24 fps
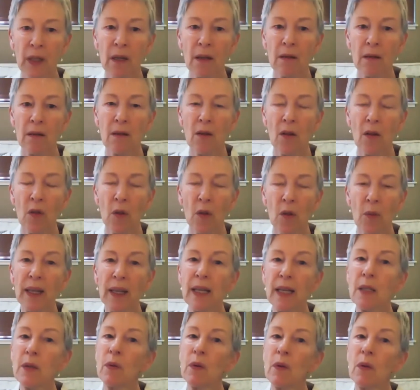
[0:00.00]
So the
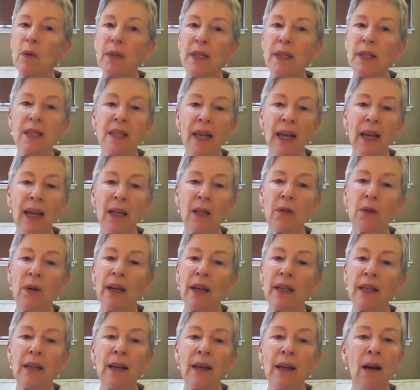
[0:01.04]
place where we stand
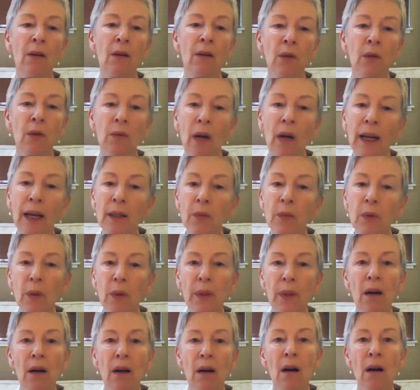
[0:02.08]
right now and right where
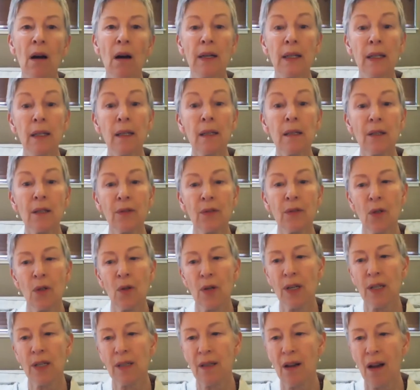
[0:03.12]
we are is, of
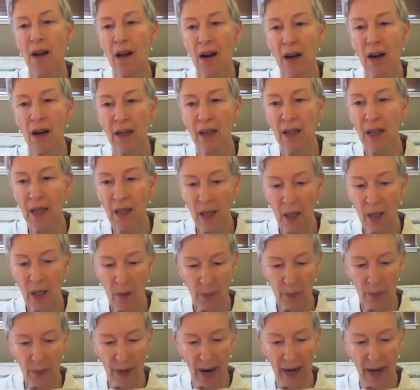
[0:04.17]
course, our
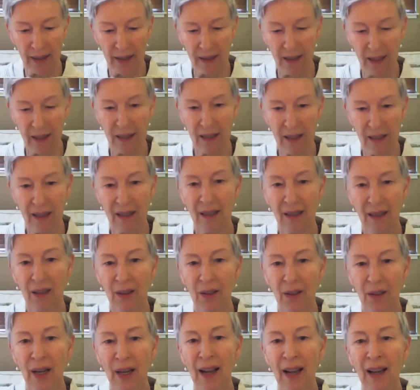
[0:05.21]
practice
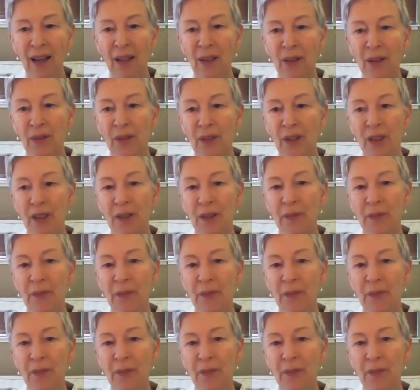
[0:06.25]
ground.